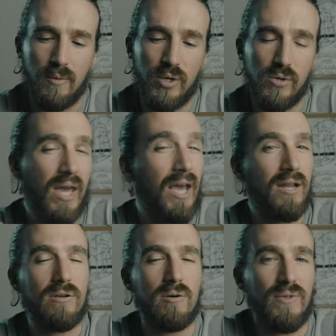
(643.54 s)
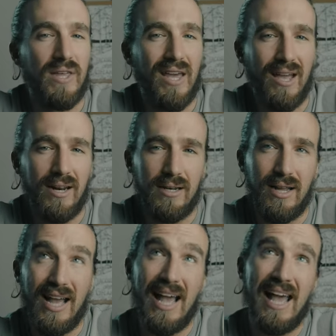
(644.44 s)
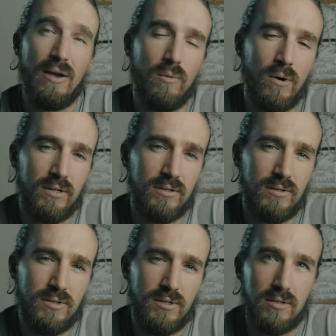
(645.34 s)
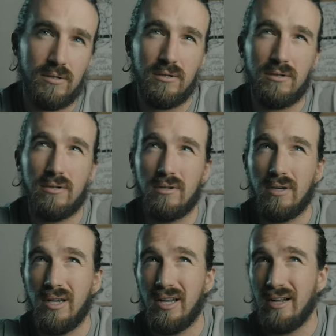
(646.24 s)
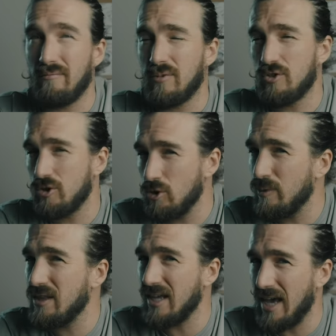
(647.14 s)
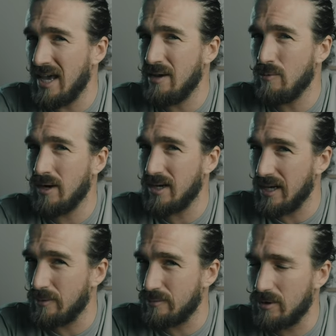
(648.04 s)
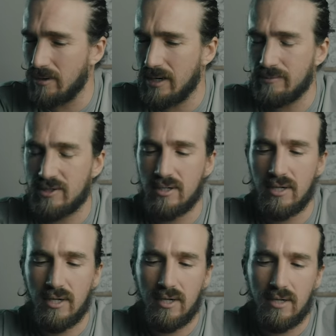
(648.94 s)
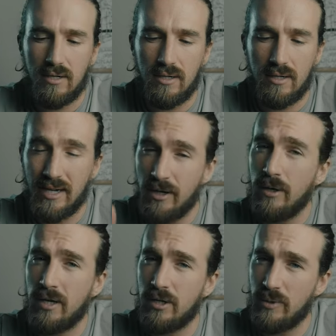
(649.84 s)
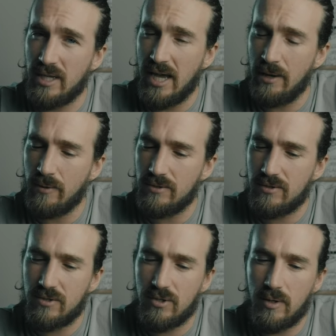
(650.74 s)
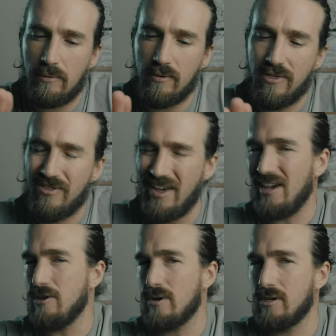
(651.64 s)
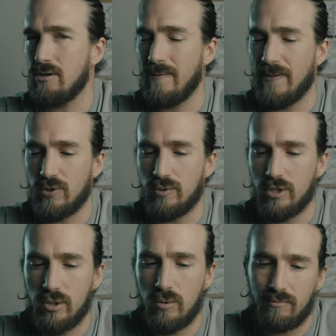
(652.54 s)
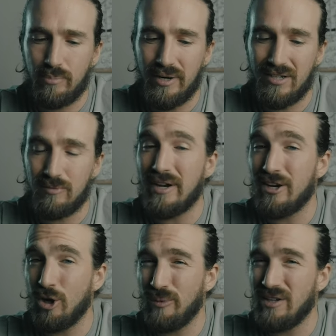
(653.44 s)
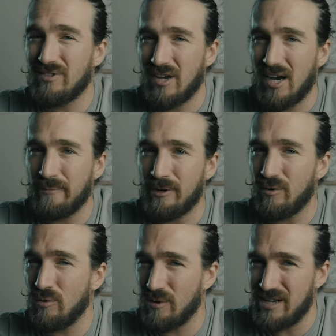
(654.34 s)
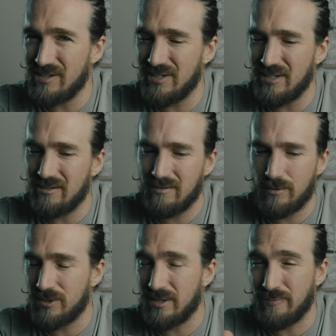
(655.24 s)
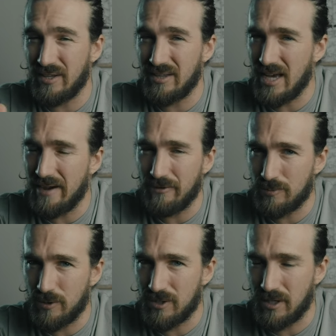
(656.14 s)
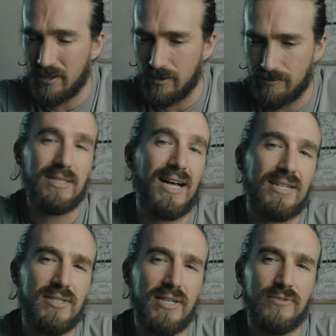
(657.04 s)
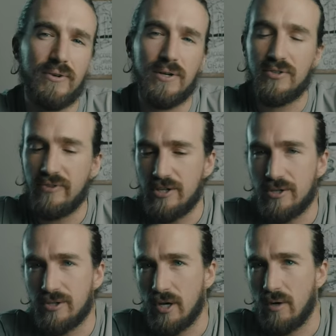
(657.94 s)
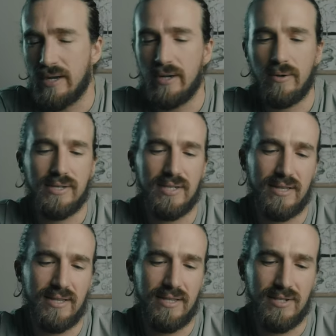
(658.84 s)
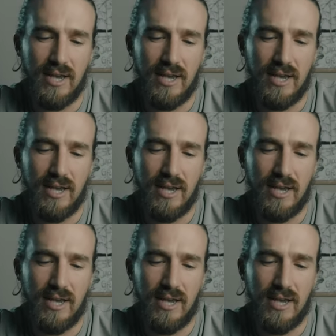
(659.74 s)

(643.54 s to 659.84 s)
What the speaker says: But you can do it with the Canon A1s, and I'm assuming the AE1 and A1 programs. I know you can do it with the A1s, so I would think you can do it with this one too, but it is by no means common or easy or something the average person can do. Lastly, as far as features go, I know I said this